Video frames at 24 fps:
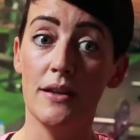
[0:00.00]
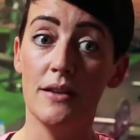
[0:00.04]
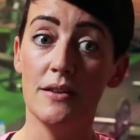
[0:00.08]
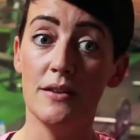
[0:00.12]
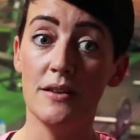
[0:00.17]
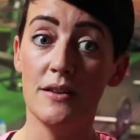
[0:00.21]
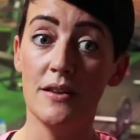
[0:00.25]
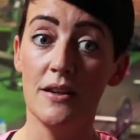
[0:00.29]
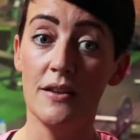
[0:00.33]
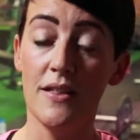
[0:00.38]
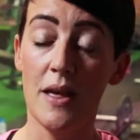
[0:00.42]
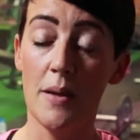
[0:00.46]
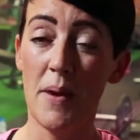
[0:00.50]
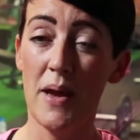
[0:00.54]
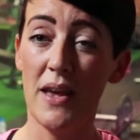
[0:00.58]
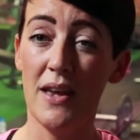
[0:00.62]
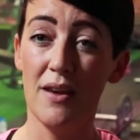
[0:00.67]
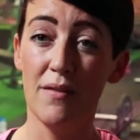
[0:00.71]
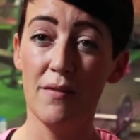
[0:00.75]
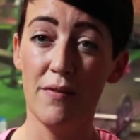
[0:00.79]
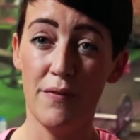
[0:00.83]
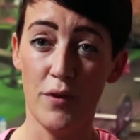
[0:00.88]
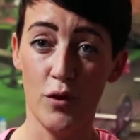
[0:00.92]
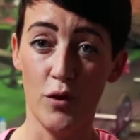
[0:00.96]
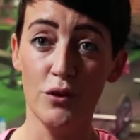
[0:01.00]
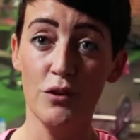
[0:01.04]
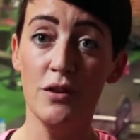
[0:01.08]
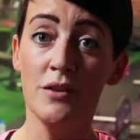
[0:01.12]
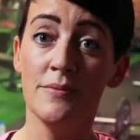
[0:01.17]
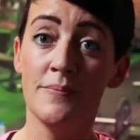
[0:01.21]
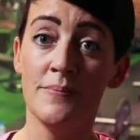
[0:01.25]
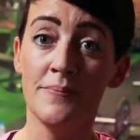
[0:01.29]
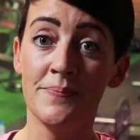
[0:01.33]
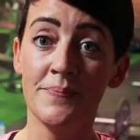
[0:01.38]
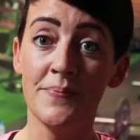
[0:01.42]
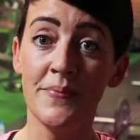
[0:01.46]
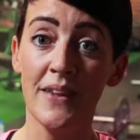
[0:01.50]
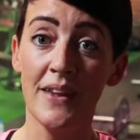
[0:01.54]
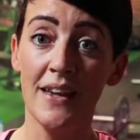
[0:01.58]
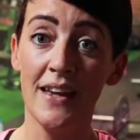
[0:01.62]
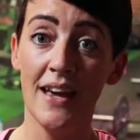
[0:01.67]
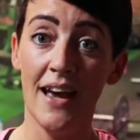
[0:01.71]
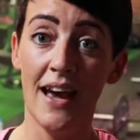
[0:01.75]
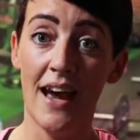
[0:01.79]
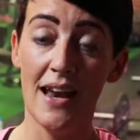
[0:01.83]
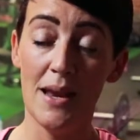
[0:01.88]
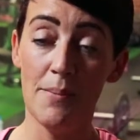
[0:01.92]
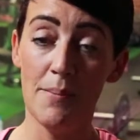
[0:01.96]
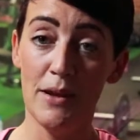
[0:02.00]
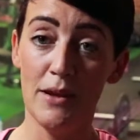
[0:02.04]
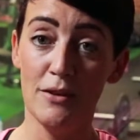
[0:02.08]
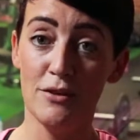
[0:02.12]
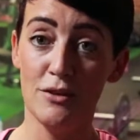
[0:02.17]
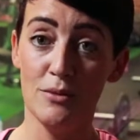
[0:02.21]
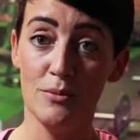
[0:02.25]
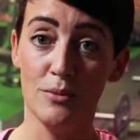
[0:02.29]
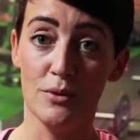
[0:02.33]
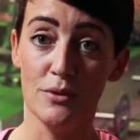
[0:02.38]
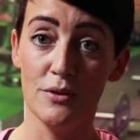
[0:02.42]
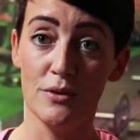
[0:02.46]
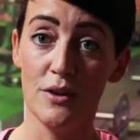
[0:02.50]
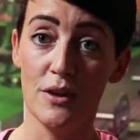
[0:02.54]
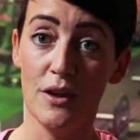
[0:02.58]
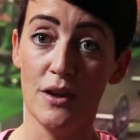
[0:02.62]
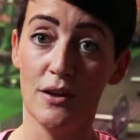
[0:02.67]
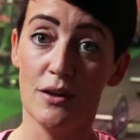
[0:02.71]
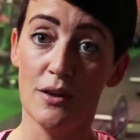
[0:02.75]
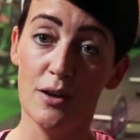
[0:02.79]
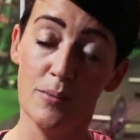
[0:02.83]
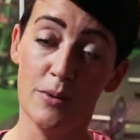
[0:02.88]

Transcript: it's, they make it fun and it makes you want to